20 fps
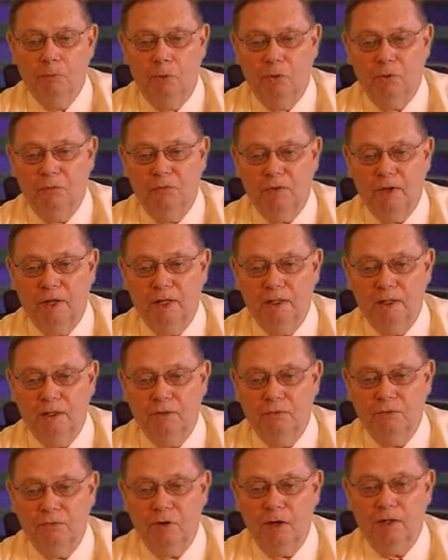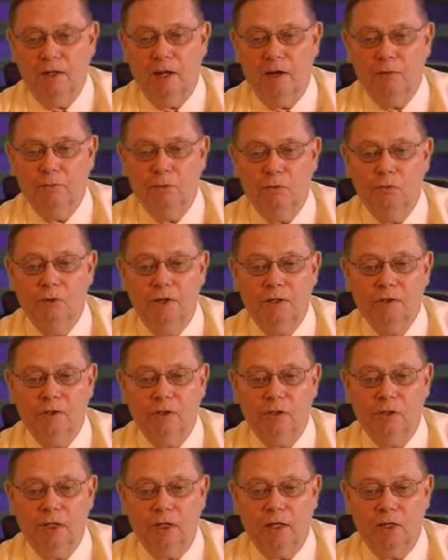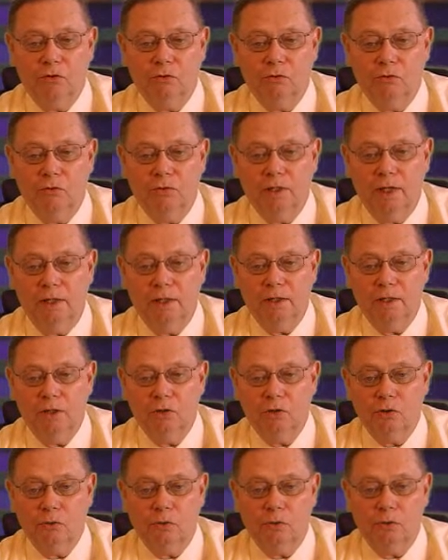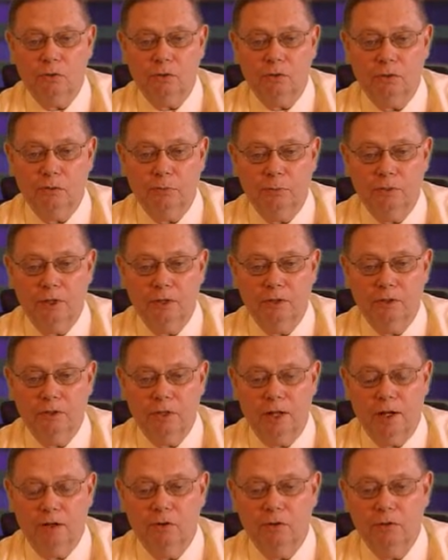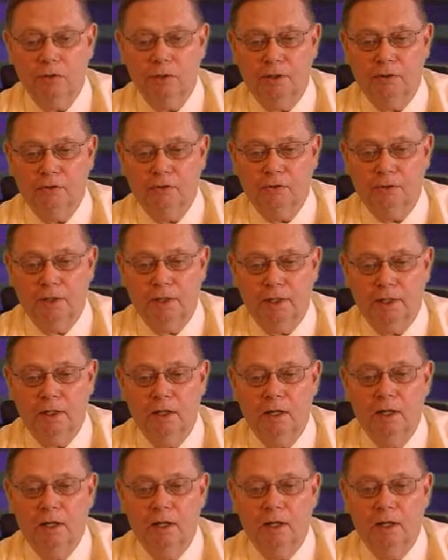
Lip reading: Both Fannie and Freddie have been raising cash through debt issuance, and spreads narrowed yesterday.